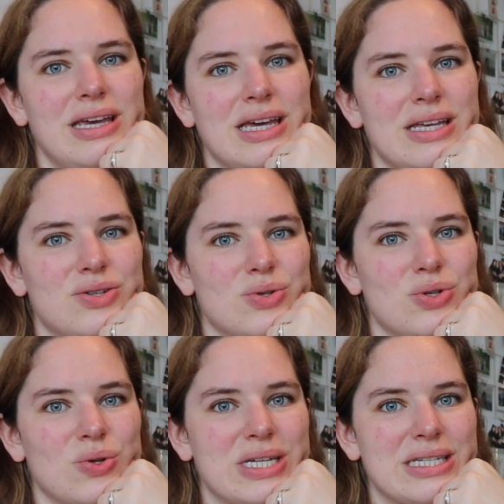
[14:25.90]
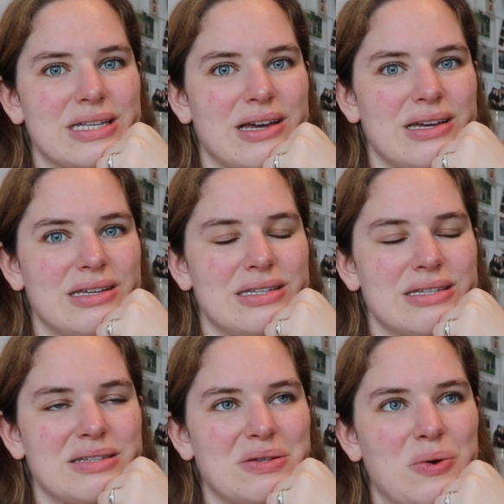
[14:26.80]
it's just not as nice.
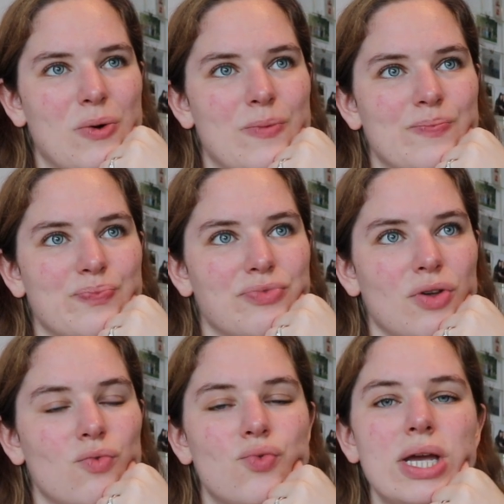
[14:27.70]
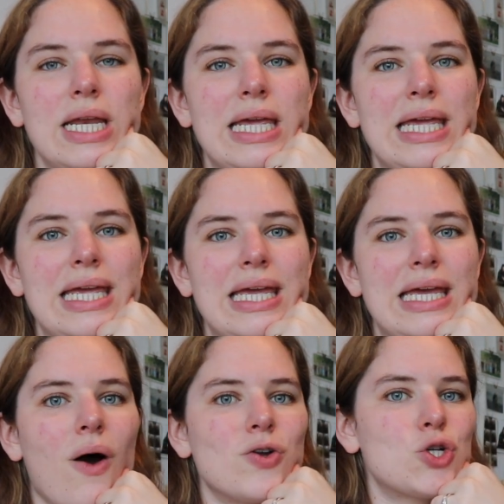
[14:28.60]
So
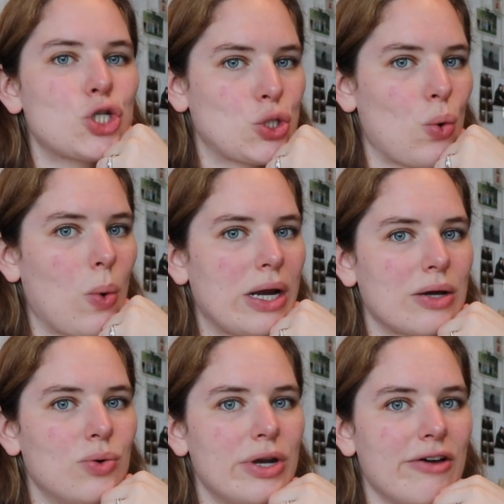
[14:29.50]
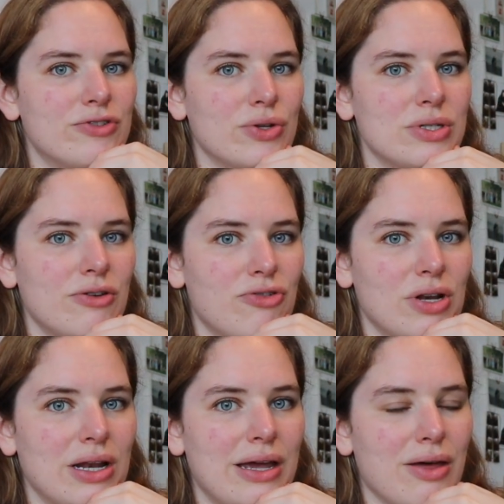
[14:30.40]
really unsure what I could have done
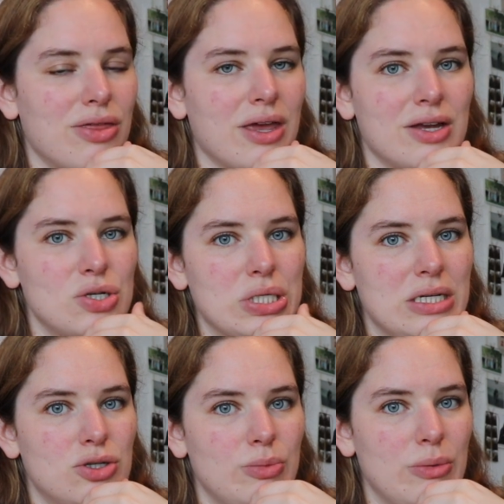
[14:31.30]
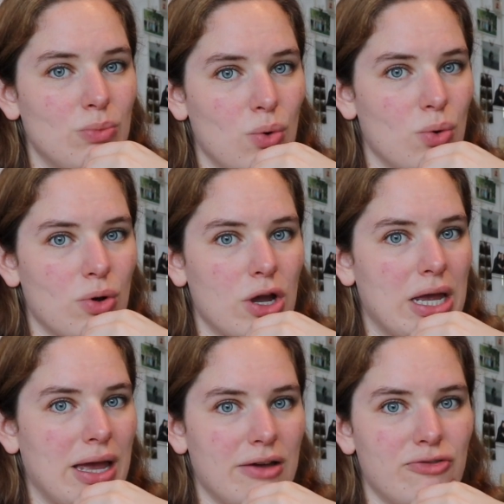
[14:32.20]
differently. I think I just need to be more
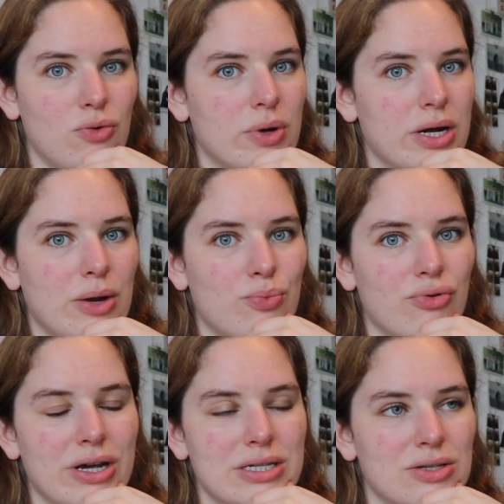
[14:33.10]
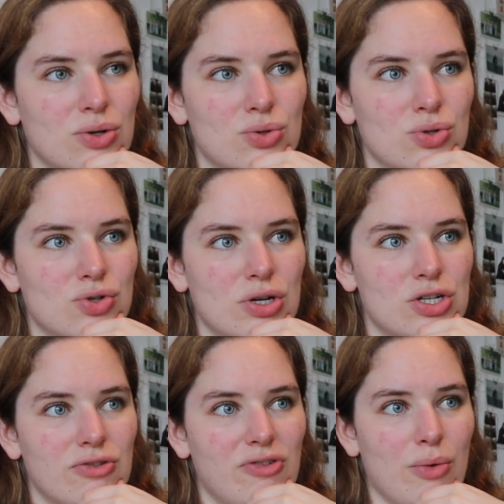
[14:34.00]
careful when I press not to stretch
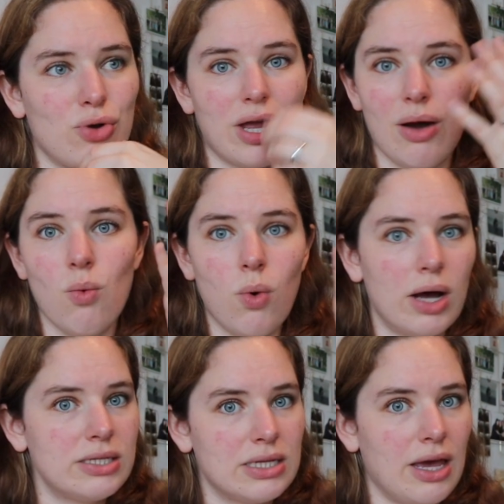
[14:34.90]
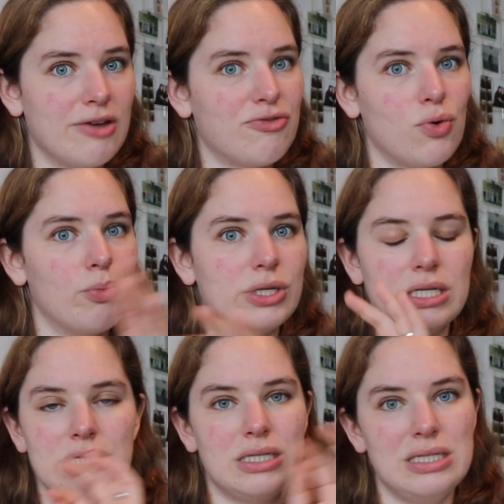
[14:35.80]
the fabric. I was careful, but it
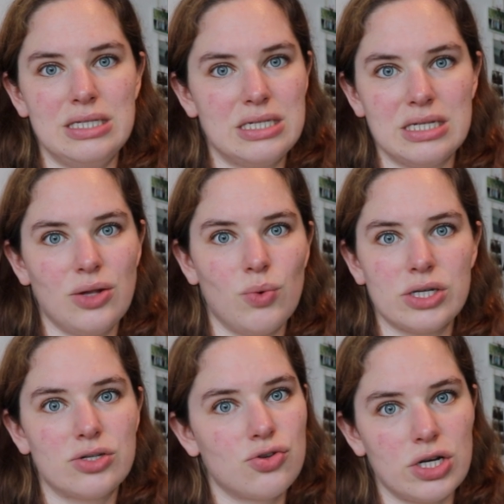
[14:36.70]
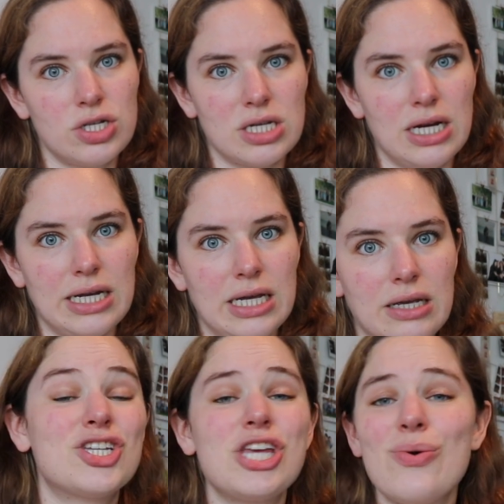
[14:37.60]
still was stretched clearly.
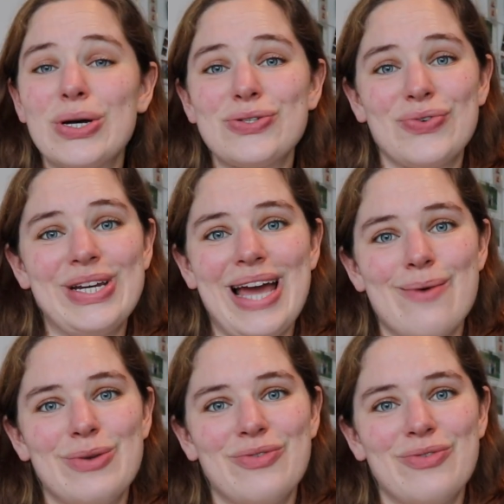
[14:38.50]
She was really happy